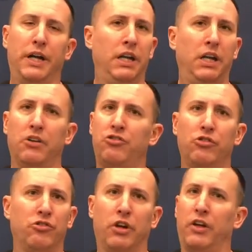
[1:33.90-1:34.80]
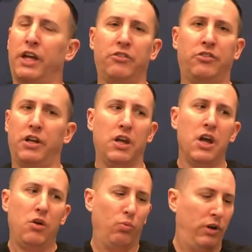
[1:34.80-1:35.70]
any issues. Like I said,
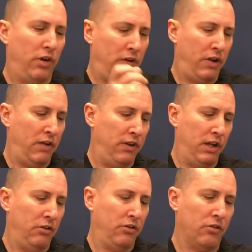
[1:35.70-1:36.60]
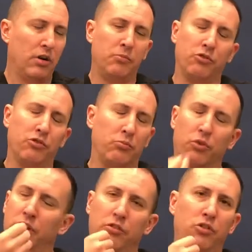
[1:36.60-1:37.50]
we don't have an IV needle in their arm, there's no
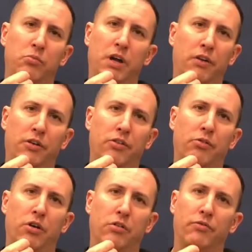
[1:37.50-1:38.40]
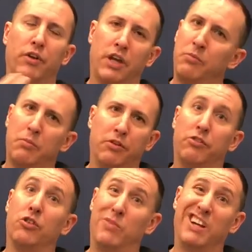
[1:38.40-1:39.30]
breathing tube down their throat, and forgive me, but
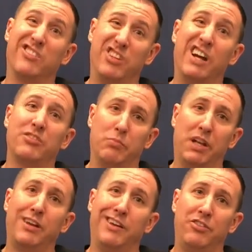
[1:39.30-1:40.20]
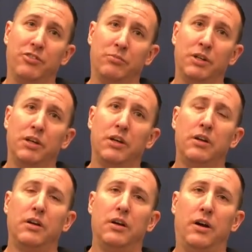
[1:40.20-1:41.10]
there's no Michael Jackson medication
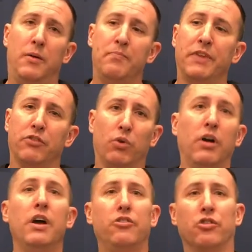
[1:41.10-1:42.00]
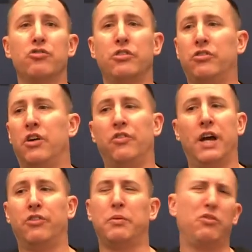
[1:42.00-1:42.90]
as well. Surgery itself
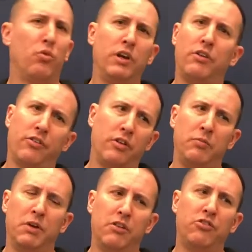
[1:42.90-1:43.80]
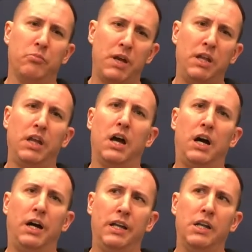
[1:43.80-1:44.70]
lasts maybe 20 to 30 minutes, depending
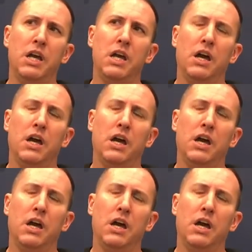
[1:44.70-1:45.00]
on